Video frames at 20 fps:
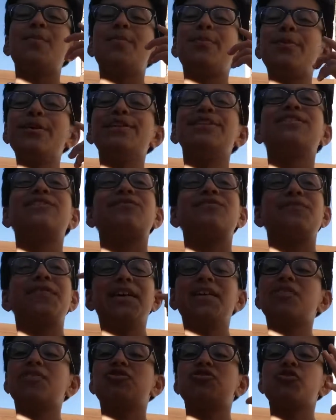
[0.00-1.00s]
put your
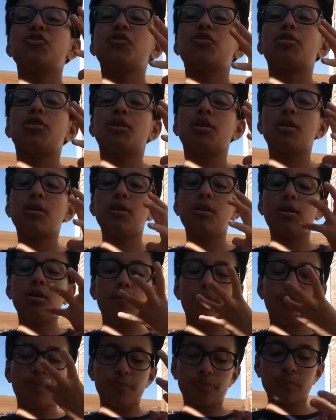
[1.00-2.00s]
fingers or your
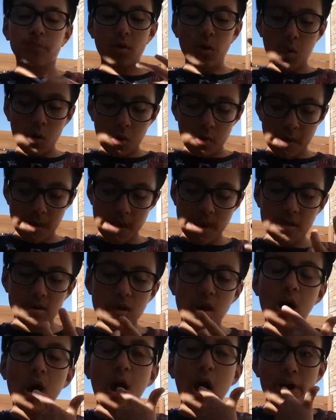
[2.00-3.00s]
whole
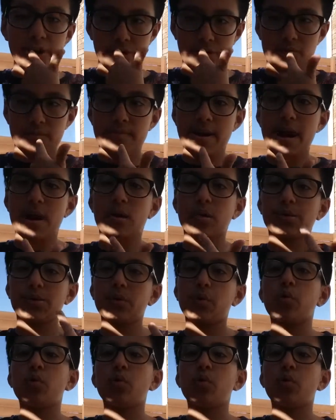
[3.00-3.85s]
hand on your mouth,